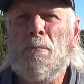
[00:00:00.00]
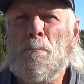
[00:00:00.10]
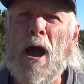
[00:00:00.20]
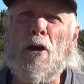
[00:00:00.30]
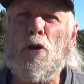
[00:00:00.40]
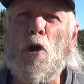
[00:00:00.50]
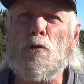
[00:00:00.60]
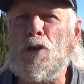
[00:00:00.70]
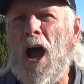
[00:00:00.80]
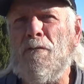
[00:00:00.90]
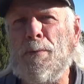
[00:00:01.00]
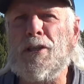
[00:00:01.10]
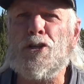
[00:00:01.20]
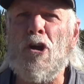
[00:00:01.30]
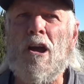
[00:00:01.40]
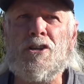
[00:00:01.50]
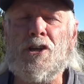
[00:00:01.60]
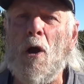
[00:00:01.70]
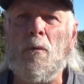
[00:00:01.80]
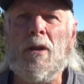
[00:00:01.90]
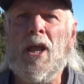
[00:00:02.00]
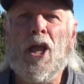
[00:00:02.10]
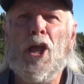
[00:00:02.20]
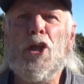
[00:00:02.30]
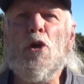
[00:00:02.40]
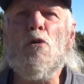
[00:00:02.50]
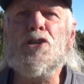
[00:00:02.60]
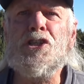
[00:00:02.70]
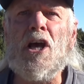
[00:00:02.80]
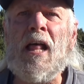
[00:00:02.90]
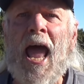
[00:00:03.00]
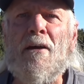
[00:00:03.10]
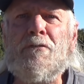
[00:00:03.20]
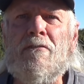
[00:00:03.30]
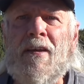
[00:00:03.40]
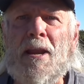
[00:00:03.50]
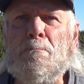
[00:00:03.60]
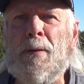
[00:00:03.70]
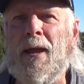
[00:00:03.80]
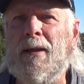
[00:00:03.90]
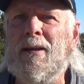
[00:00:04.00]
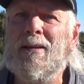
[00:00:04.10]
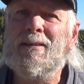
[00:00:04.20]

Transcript: powder goes off, but the charge don't. You still have to vent pick,